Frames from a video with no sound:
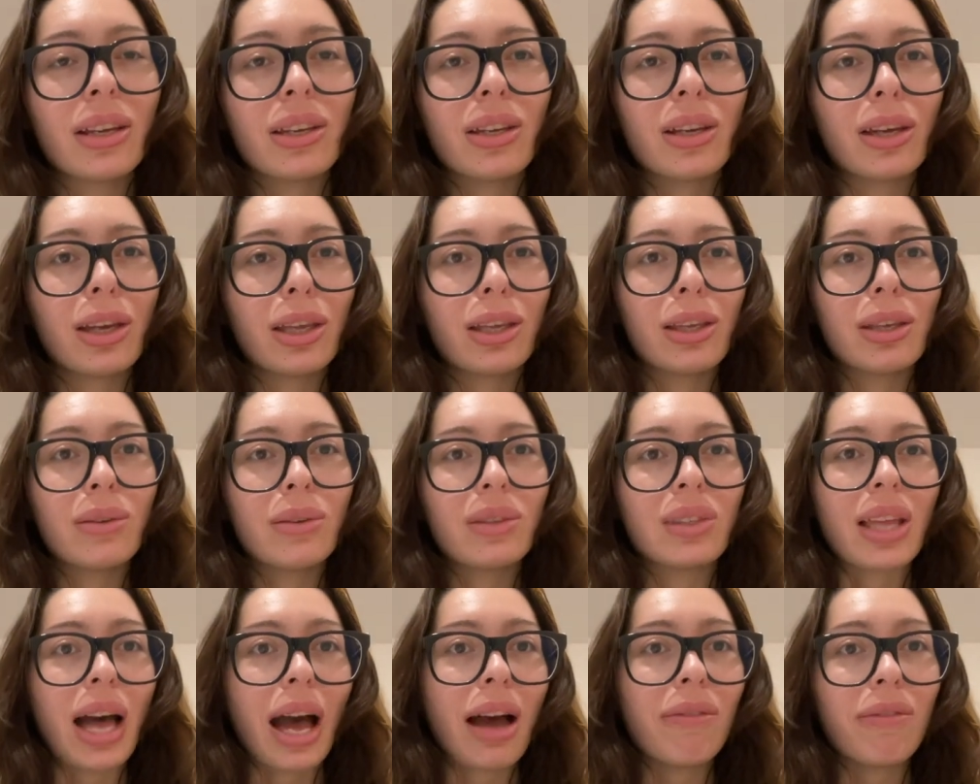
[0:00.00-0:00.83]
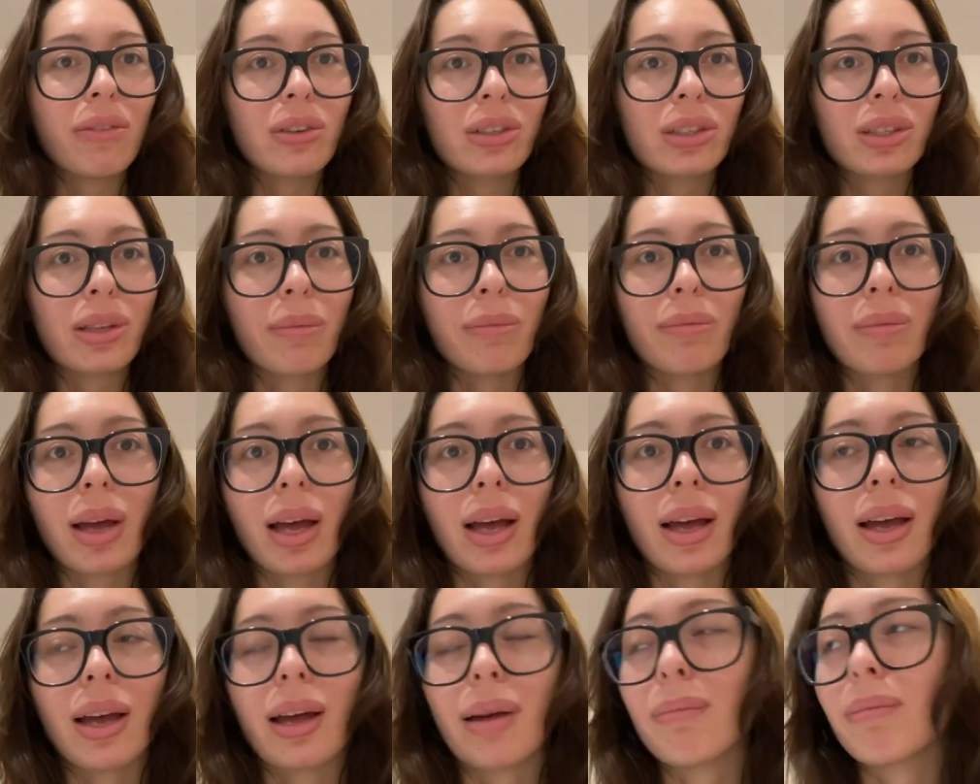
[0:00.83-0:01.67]
You can use that for some
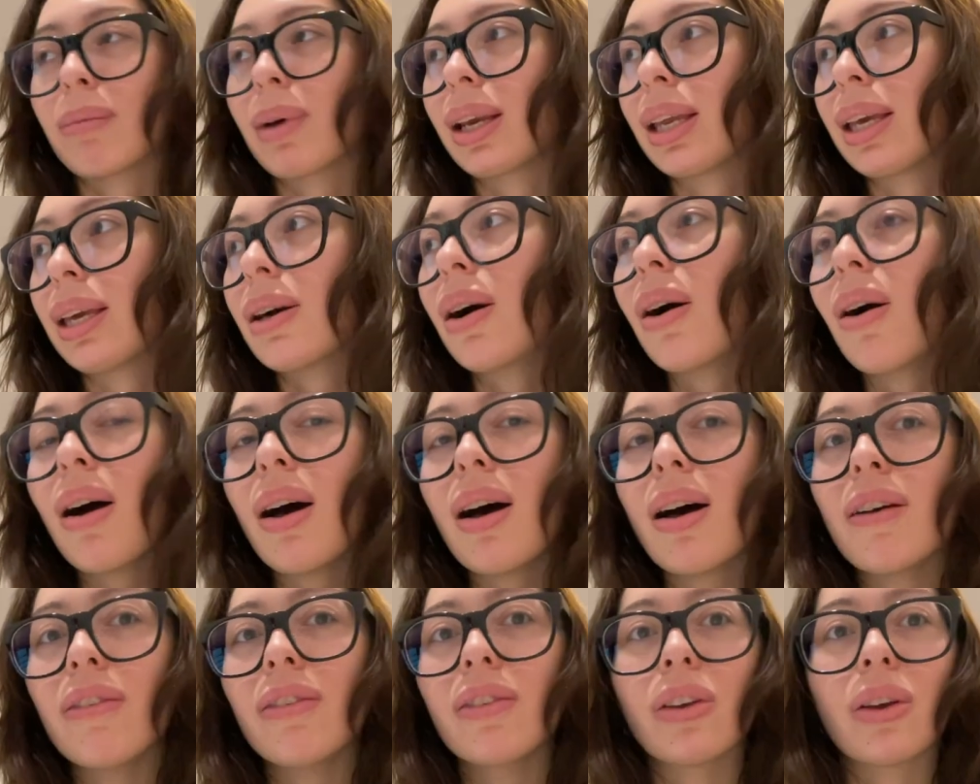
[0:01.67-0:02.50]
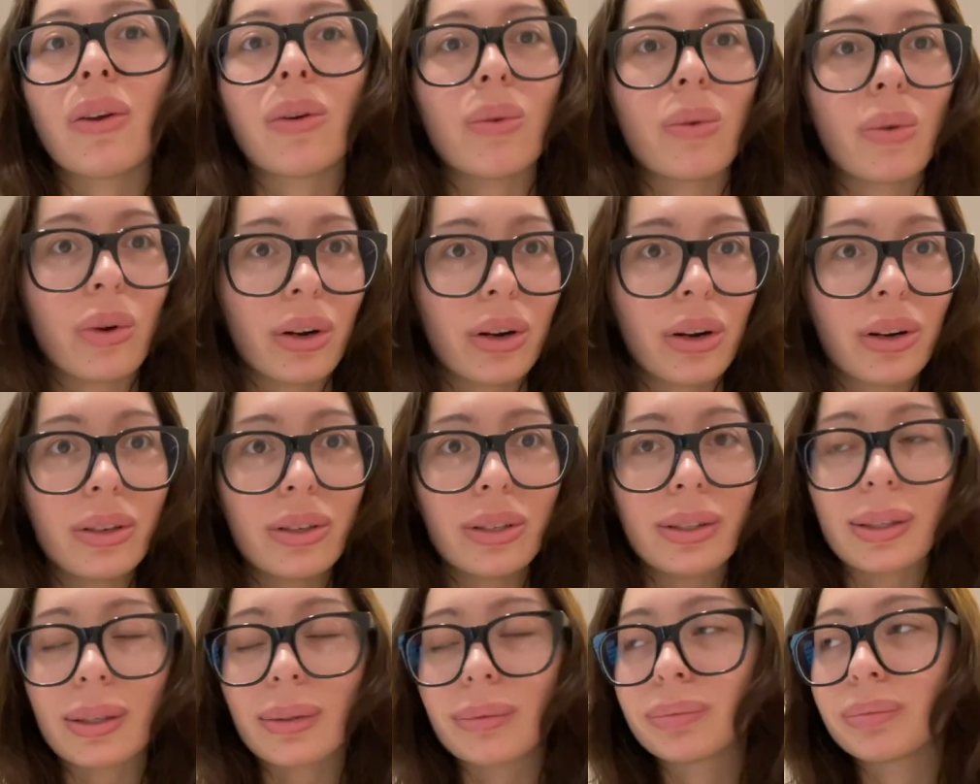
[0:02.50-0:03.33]
uh, money off your
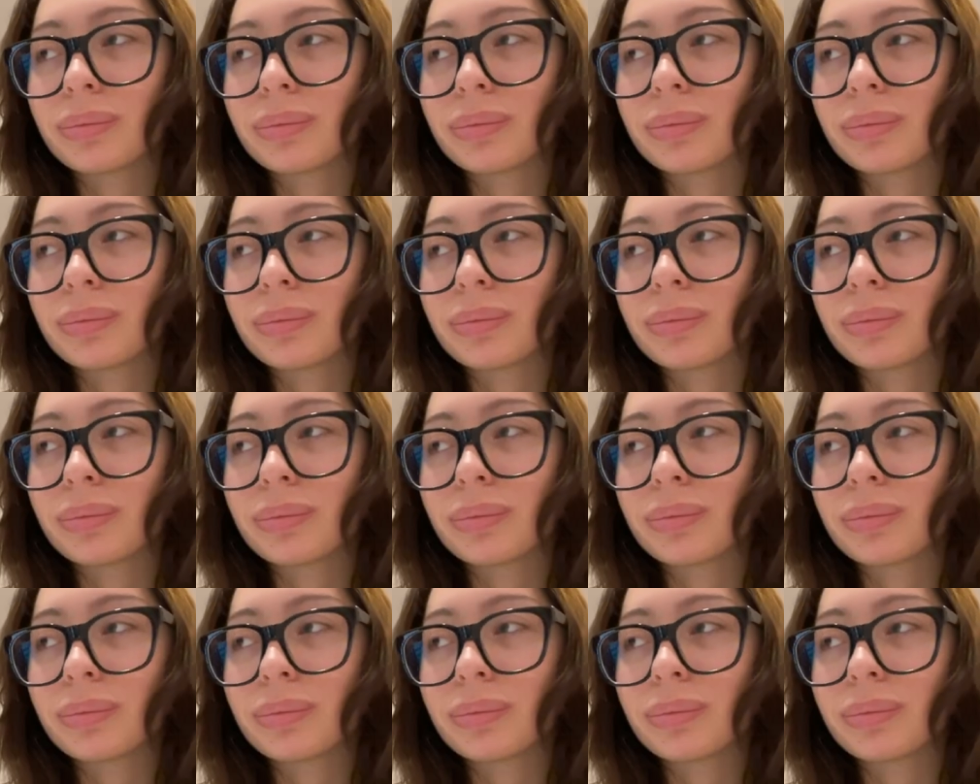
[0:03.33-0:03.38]
orders.